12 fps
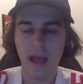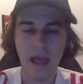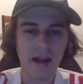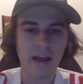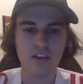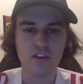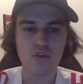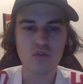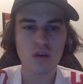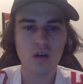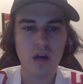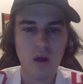And Ayuk,
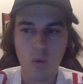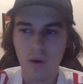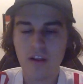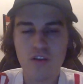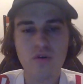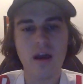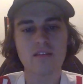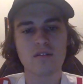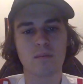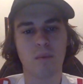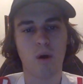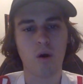when Ayuk has the
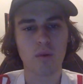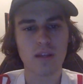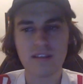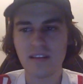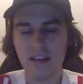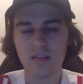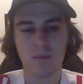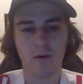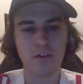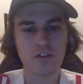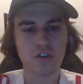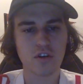ball, when he's had the ball
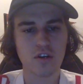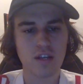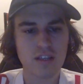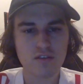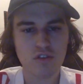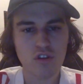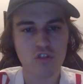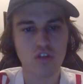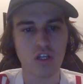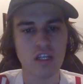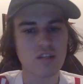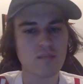this year, he's looked
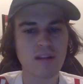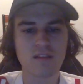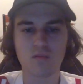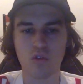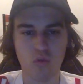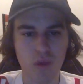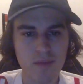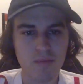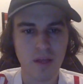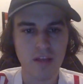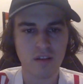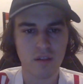good. He's made some great
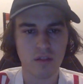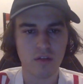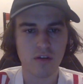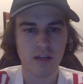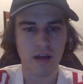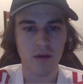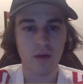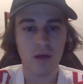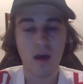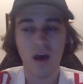plays on third down.